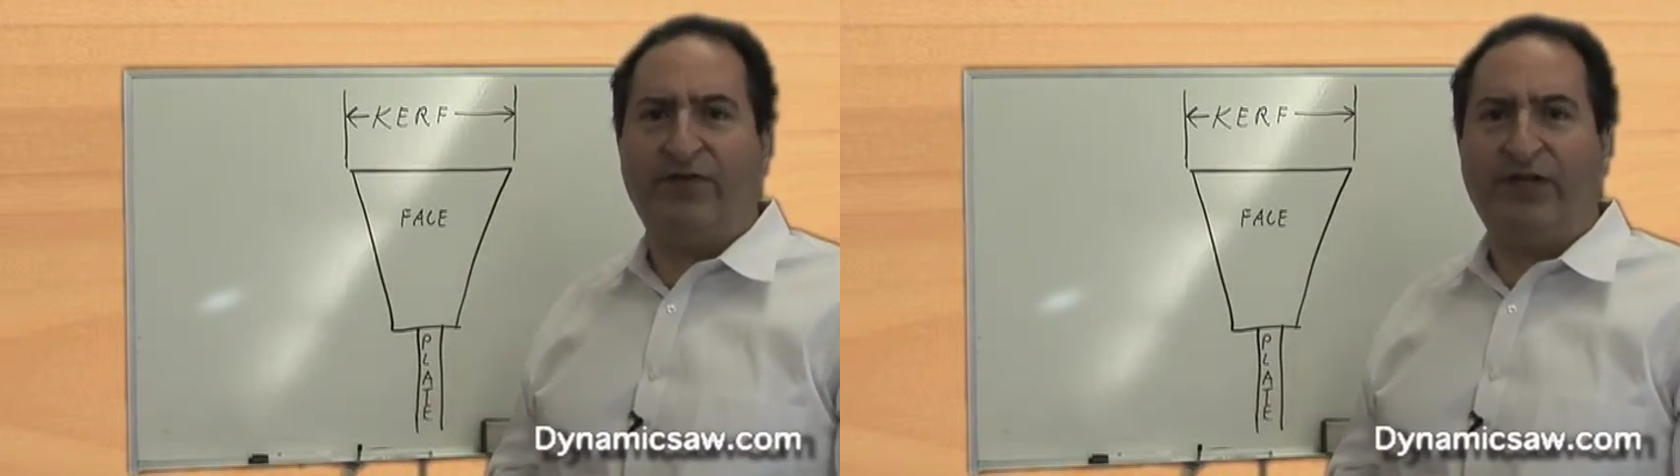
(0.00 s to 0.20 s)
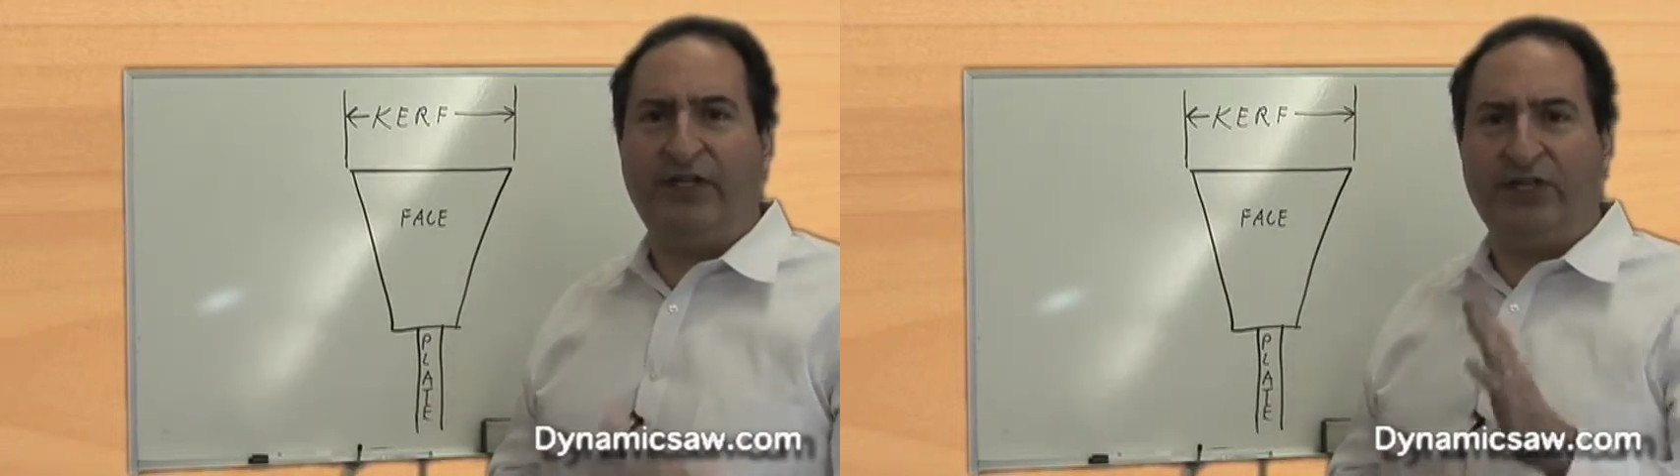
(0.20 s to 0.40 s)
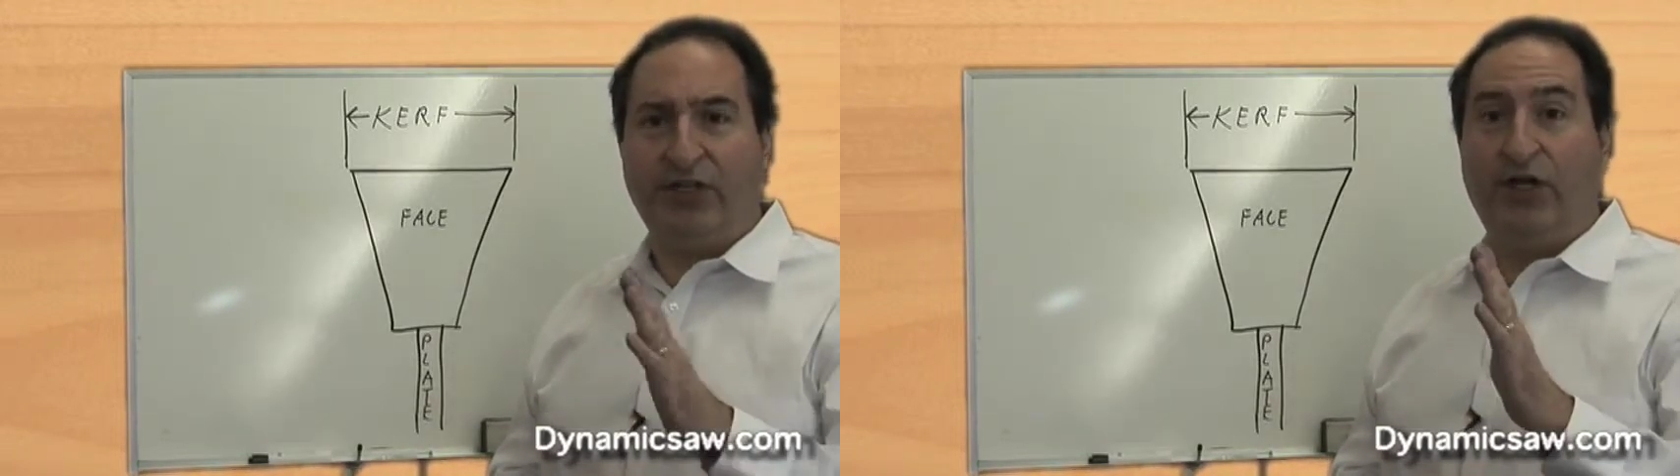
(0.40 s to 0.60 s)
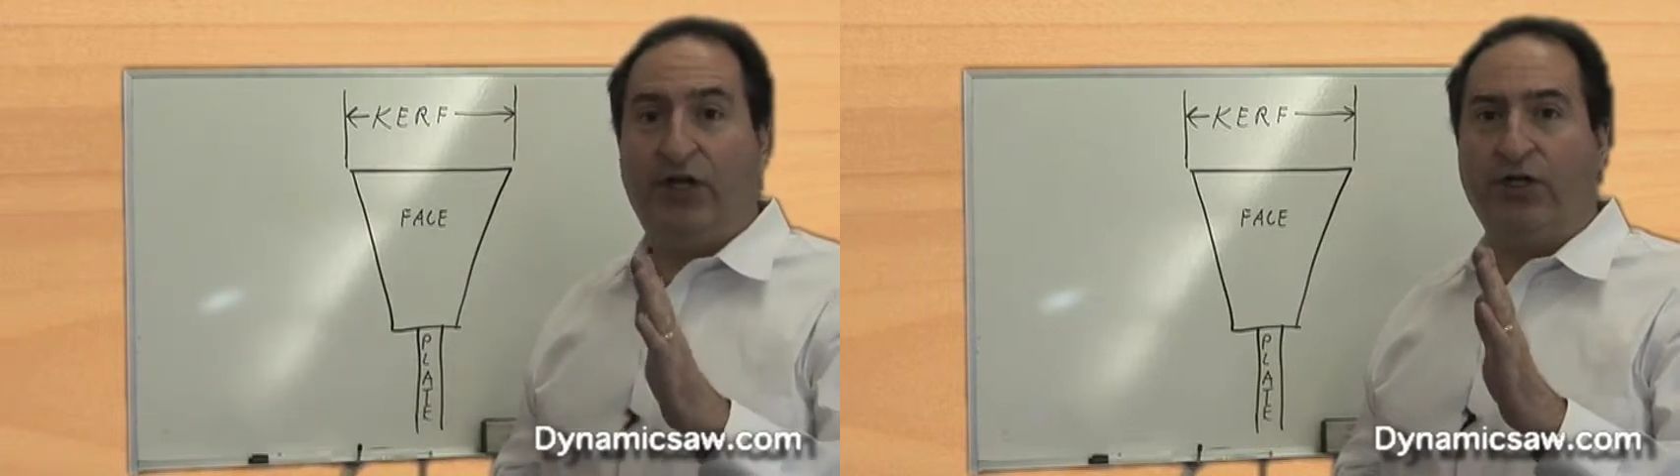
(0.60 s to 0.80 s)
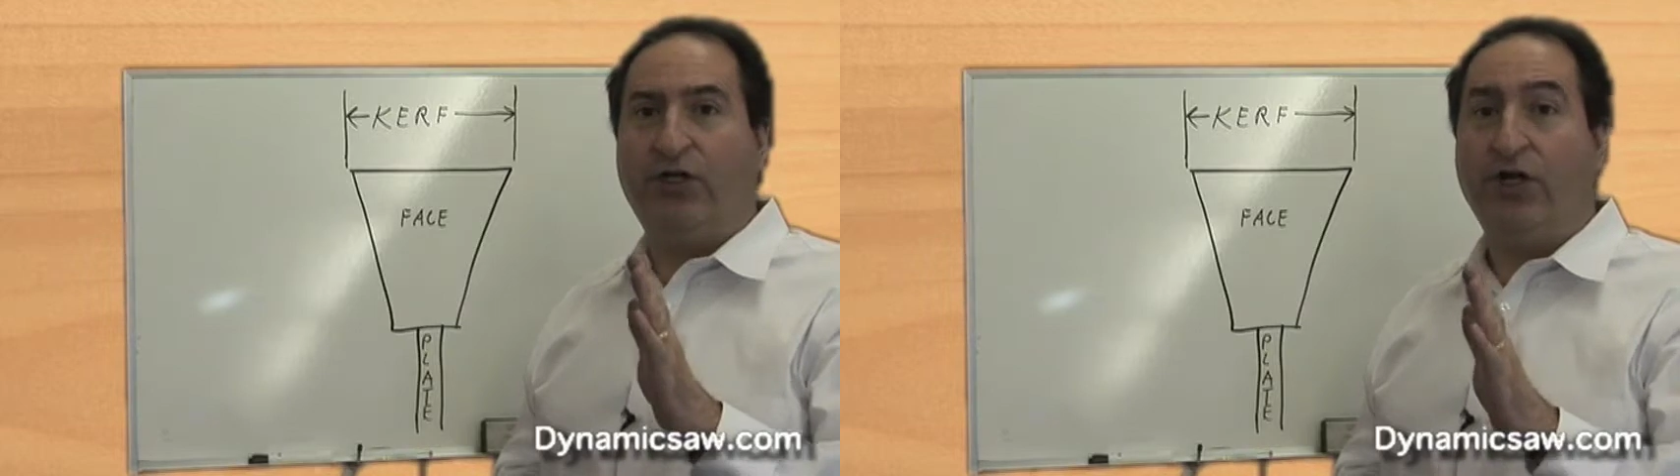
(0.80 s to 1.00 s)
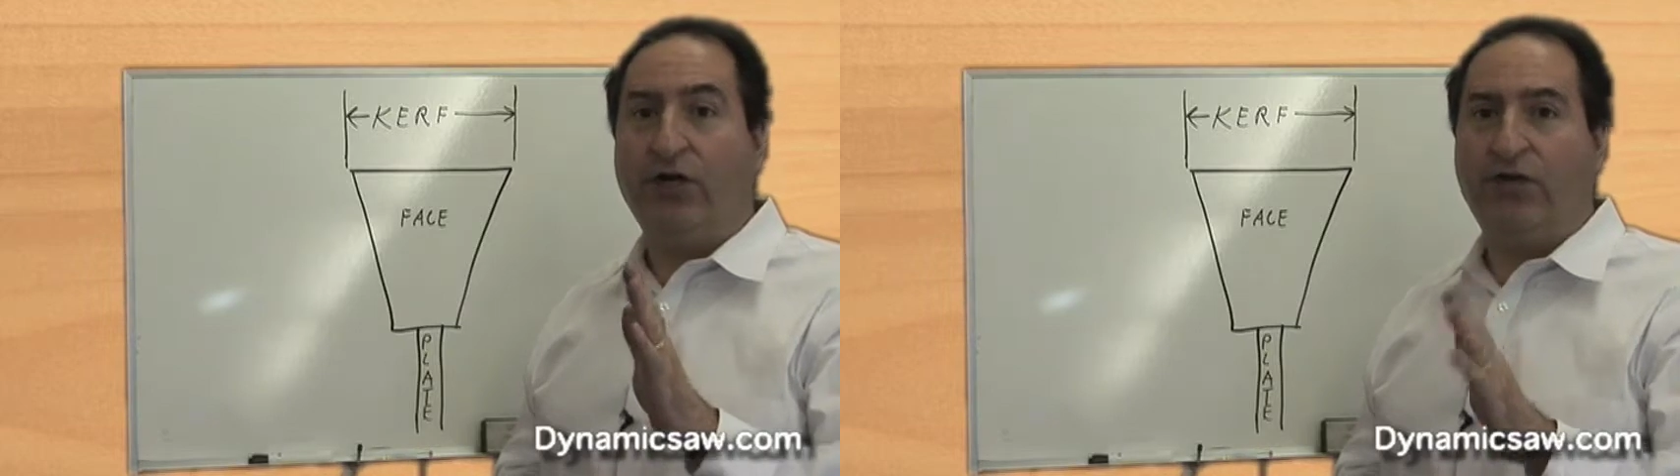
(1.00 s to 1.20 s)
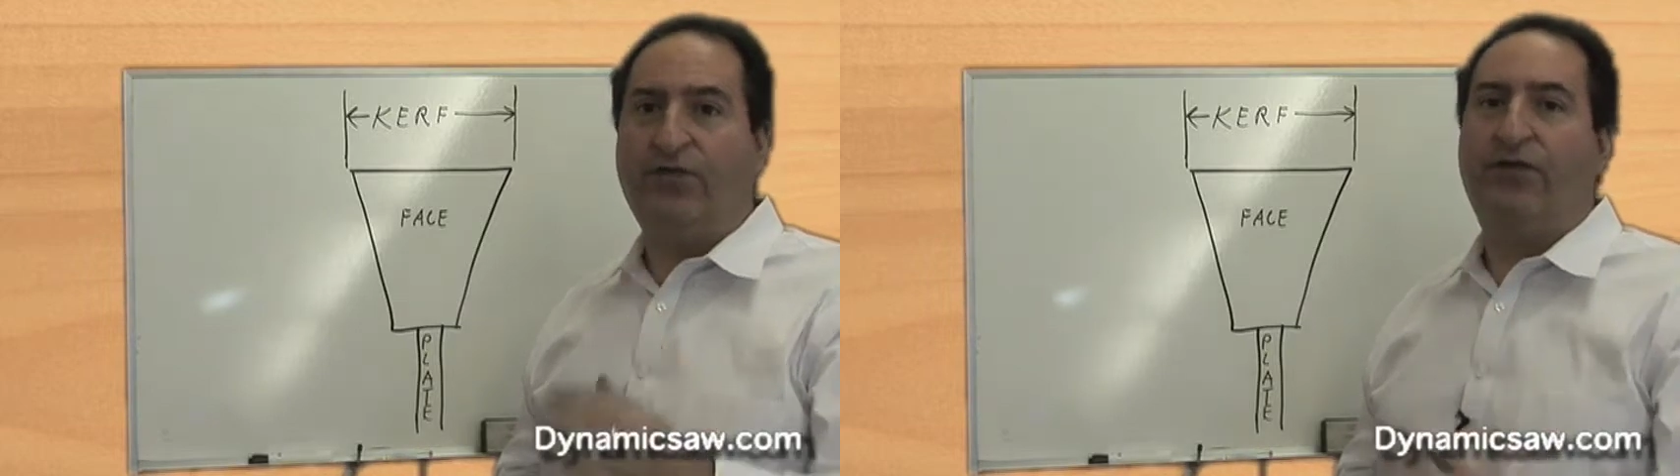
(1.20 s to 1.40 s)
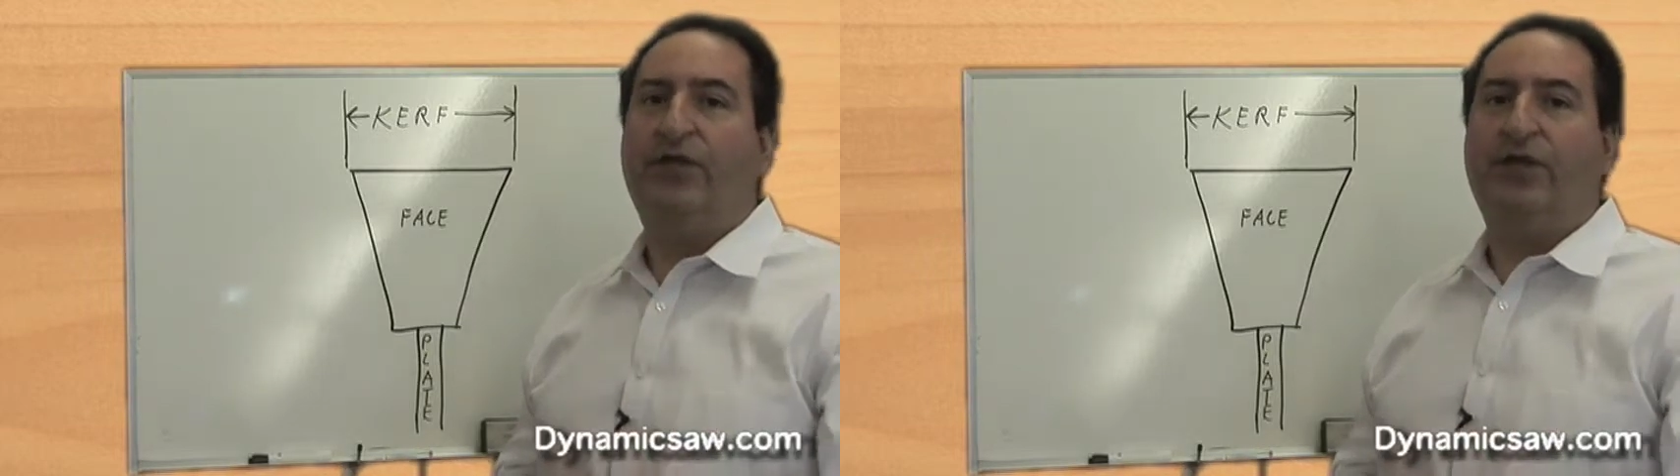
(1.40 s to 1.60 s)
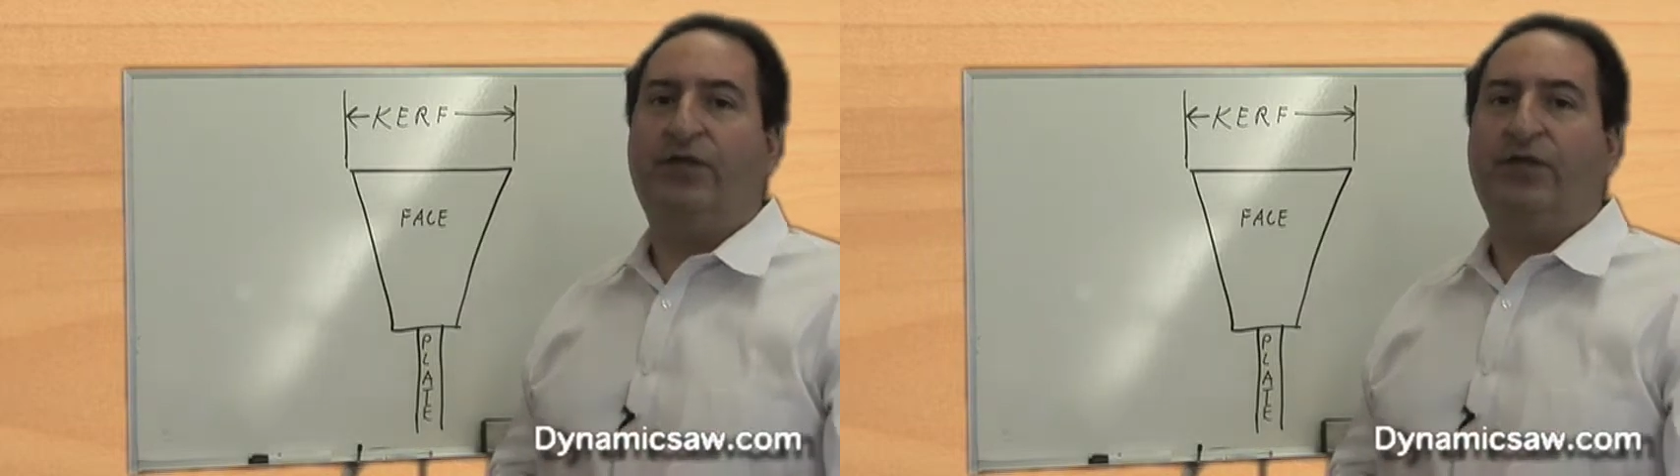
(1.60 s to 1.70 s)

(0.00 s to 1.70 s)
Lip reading: of an inch kerf.